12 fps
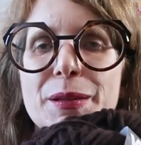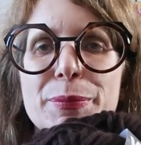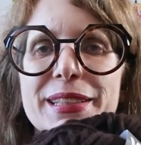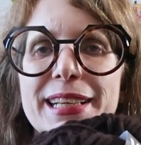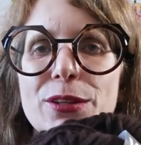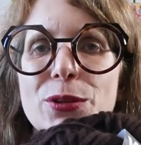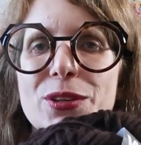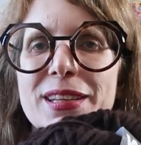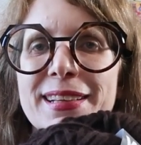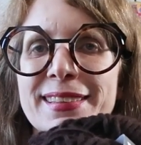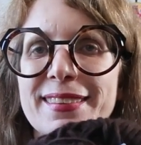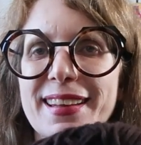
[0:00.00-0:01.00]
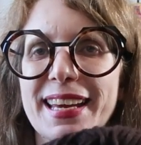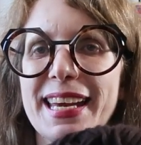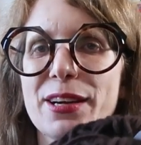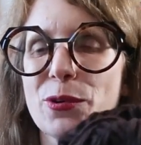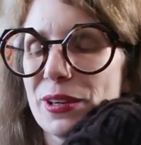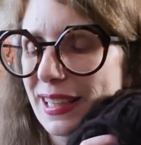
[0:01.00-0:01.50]
But they look like little
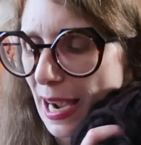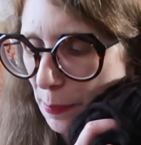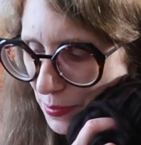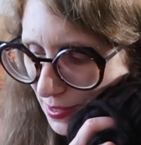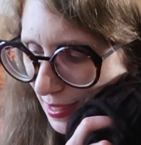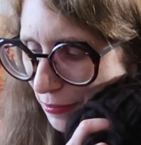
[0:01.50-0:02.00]
acorn caps